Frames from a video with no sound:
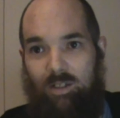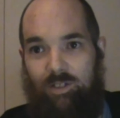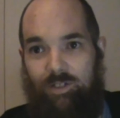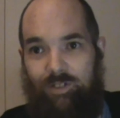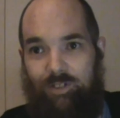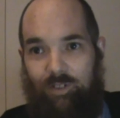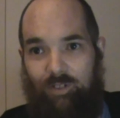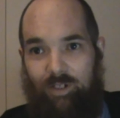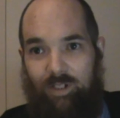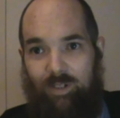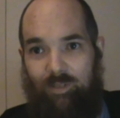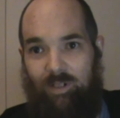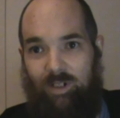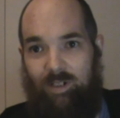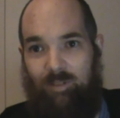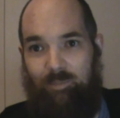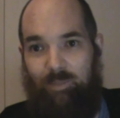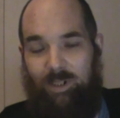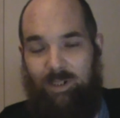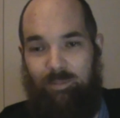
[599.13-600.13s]
So
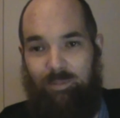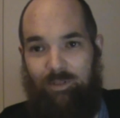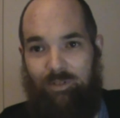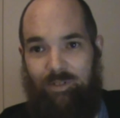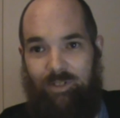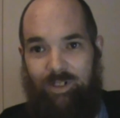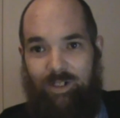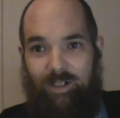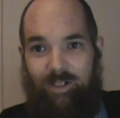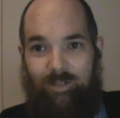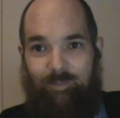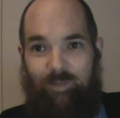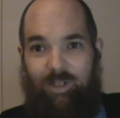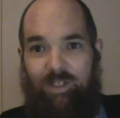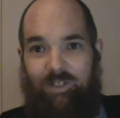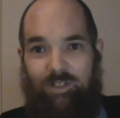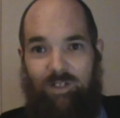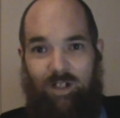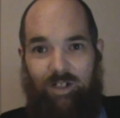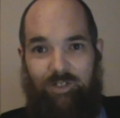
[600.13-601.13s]
anyway, people,
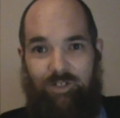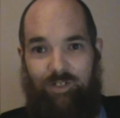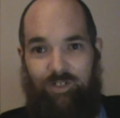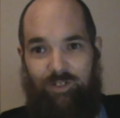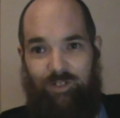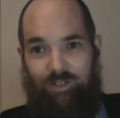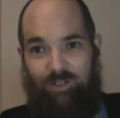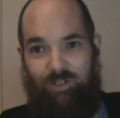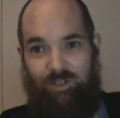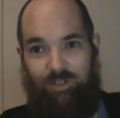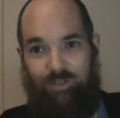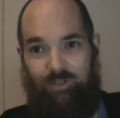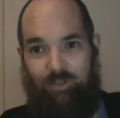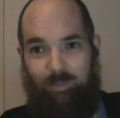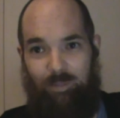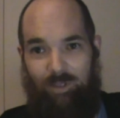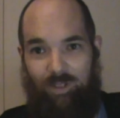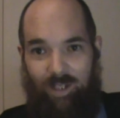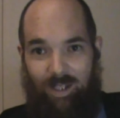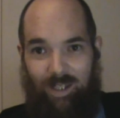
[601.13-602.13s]
it's not just nuclear
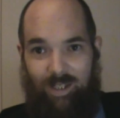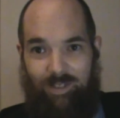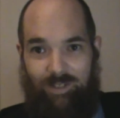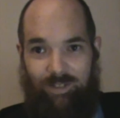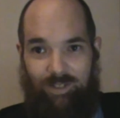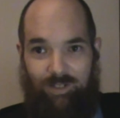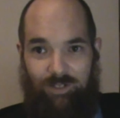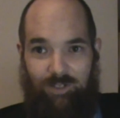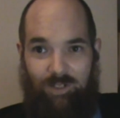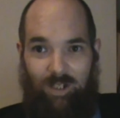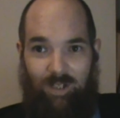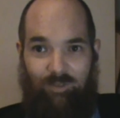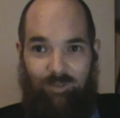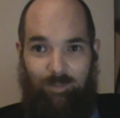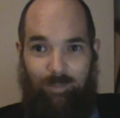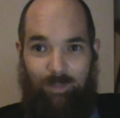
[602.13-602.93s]
plants that you have to